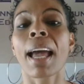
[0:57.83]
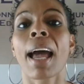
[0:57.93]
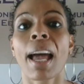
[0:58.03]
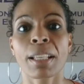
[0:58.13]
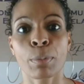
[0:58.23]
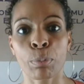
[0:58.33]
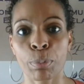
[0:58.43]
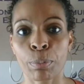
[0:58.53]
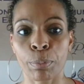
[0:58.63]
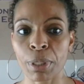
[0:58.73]
As
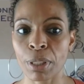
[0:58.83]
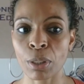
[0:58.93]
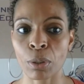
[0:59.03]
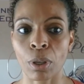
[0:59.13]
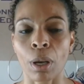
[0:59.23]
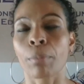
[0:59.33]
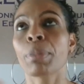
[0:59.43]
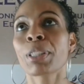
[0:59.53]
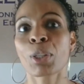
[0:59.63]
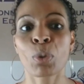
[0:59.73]

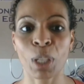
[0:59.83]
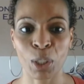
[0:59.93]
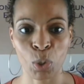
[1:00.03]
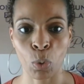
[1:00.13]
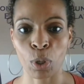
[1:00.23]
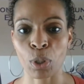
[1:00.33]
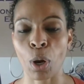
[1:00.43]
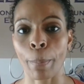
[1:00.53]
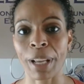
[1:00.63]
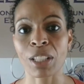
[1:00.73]
business credit scores are
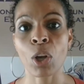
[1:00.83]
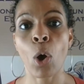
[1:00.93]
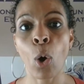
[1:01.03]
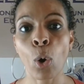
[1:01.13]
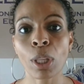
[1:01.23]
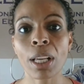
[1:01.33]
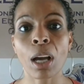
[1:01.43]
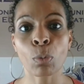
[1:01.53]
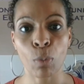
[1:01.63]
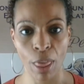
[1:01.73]
based only
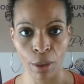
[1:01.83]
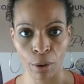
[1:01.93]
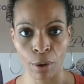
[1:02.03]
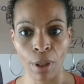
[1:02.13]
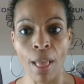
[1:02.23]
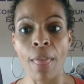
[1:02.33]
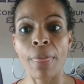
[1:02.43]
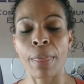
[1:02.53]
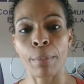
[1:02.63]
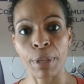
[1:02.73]
on whether
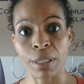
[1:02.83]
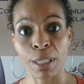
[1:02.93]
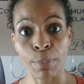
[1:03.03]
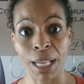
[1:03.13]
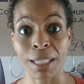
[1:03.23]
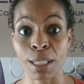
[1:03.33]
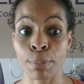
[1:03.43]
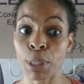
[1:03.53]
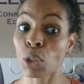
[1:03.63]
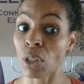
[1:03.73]
the business pays its bills